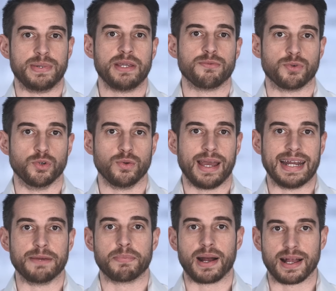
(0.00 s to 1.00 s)
beetroot
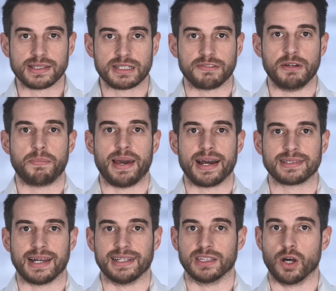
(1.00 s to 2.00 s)
had a positive
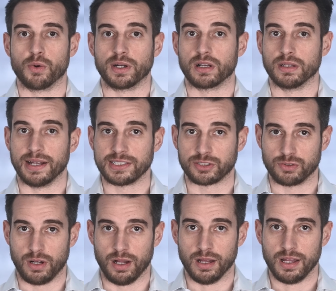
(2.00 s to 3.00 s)
impact on lowering
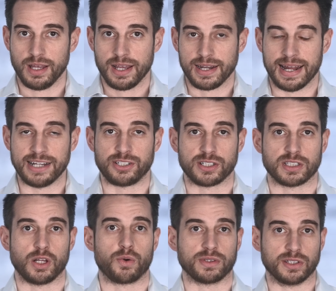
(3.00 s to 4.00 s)
cholesterol, not
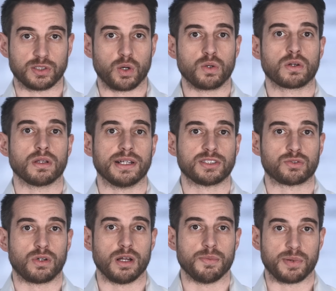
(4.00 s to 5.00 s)
just lowering the total
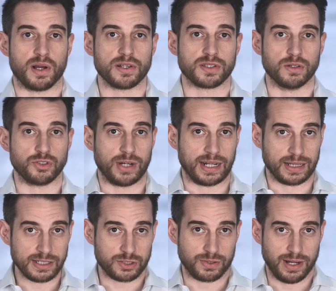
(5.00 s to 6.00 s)
cholesterol, but also
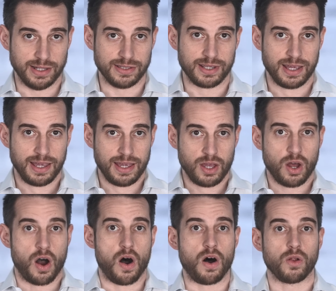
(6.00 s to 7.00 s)
triglycerides,
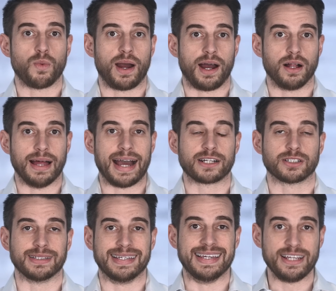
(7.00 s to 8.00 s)
all while
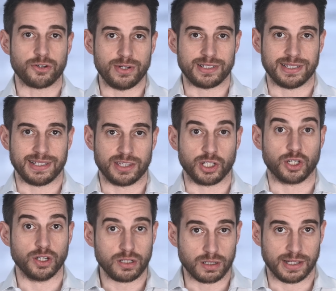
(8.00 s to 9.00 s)
actually increasing the
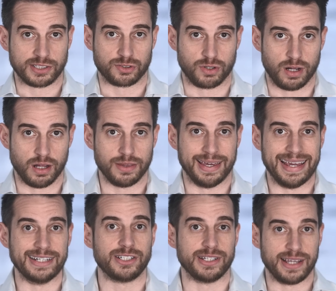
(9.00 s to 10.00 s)
good cholesterol, the
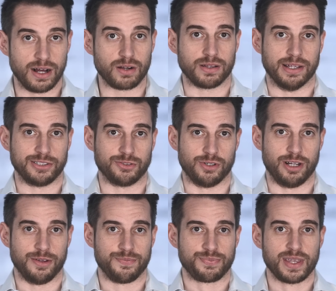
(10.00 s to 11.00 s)
H D L
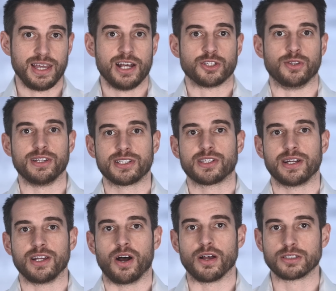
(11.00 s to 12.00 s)
cholesterol. So this
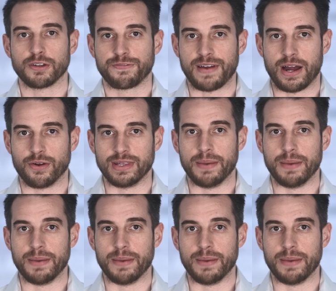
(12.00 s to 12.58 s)
study also found